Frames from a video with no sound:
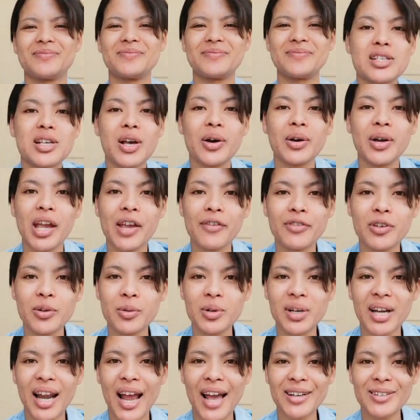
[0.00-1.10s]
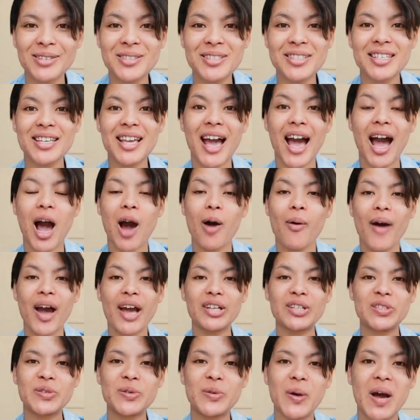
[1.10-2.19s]
So if you would like to see how
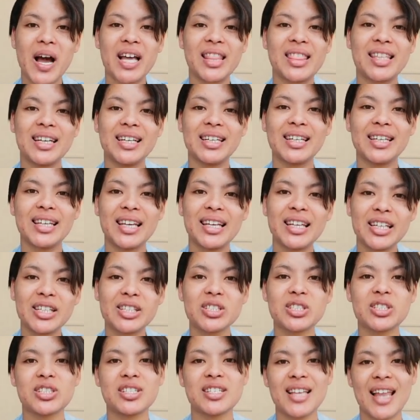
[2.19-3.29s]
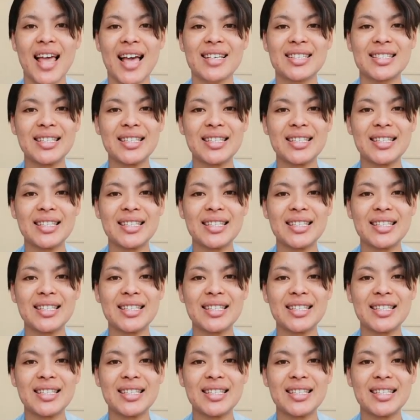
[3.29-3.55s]
I do the Grinch